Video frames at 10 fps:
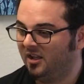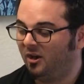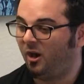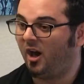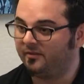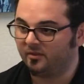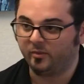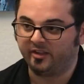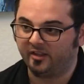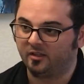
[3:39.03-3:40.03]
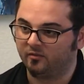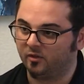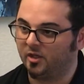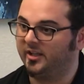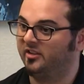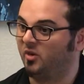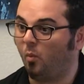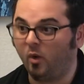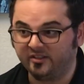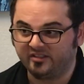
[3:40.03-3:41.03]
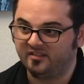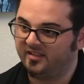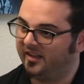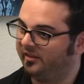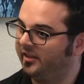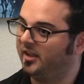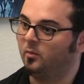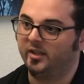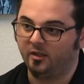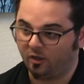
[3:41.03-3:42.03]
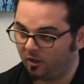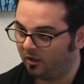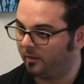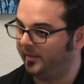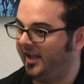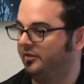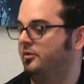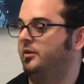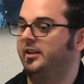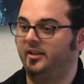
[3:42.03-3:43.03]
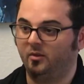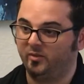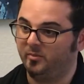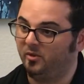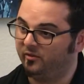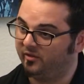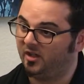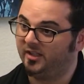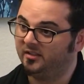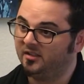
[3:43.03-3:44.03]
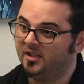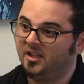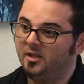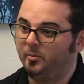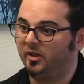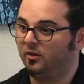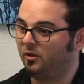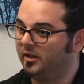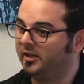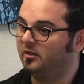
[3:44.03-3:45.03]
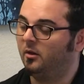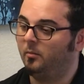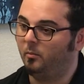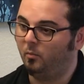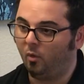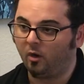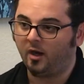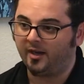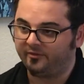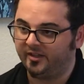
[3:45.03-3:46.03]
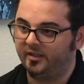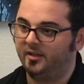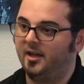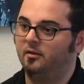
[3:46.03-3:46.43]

Often we think of learning as a once and done thing. We earn our mastery and then we move on. But learning more often than not